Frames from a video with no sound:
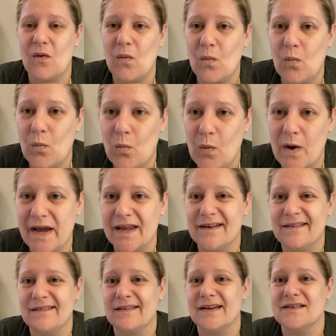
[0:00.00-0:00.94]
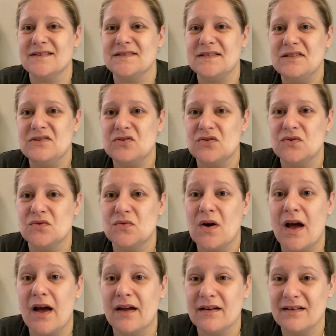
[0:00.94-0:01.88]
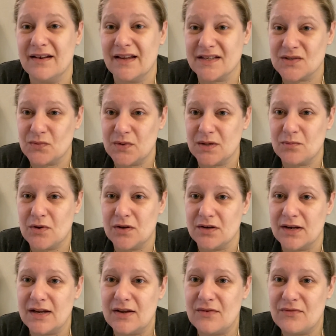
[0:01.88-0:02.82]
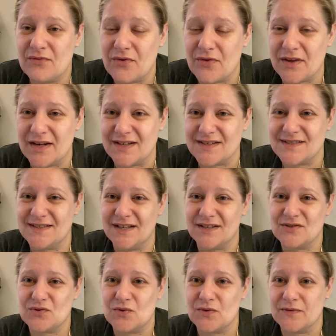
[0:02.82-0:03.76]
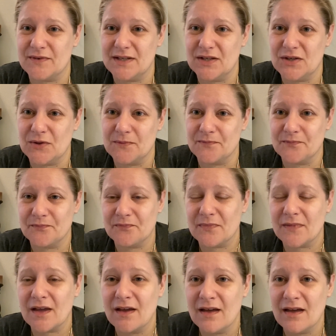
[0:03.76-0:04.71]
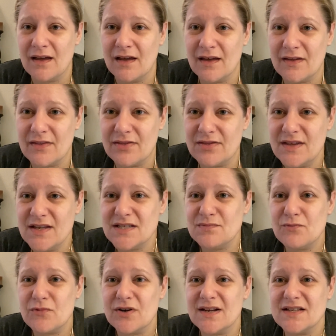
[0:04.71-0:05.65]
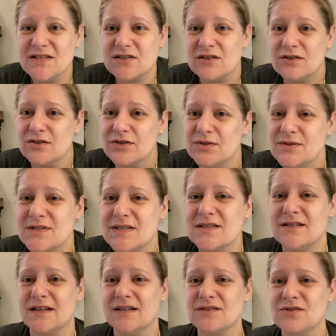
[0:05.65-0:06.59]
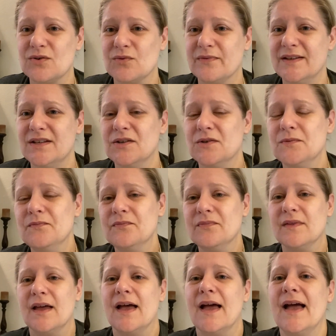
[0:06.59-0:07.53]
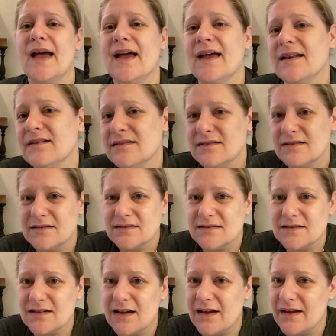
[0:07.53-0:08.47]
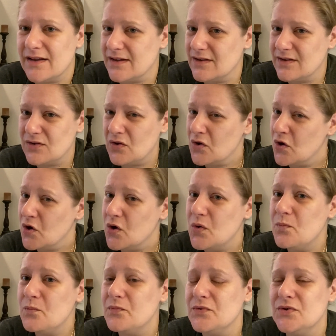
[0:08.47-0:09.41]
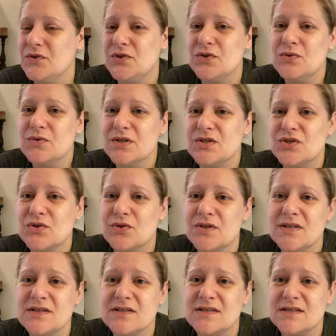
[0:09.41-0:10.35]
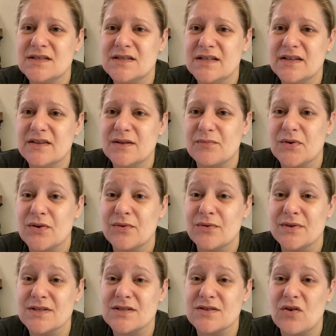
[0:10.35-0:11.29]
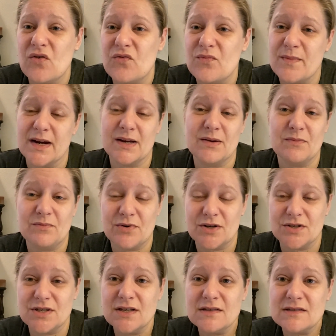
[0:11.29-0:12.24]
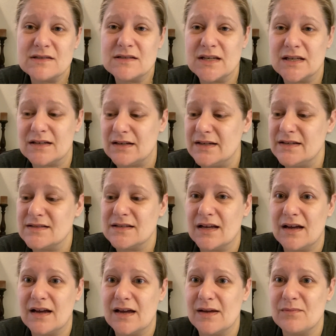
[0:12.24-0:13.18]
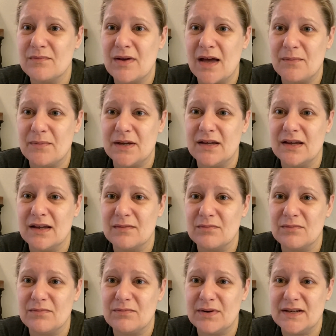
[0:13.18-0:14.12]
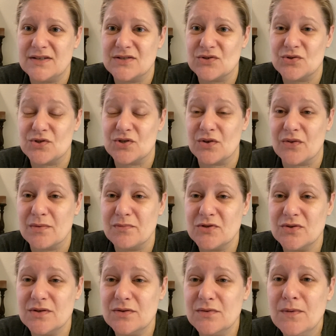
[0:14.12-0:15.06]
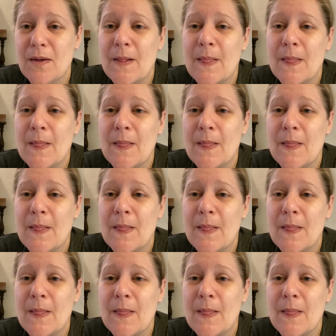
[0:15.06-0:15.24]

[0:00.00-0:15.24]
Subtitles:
when I see you next week, Monday, for the next Yarn Talk video. This more or less concludes this Yarn Talk video, and I hope you enjoy seeing the progress of my projects. At least I'm happy and pleased to show them to you.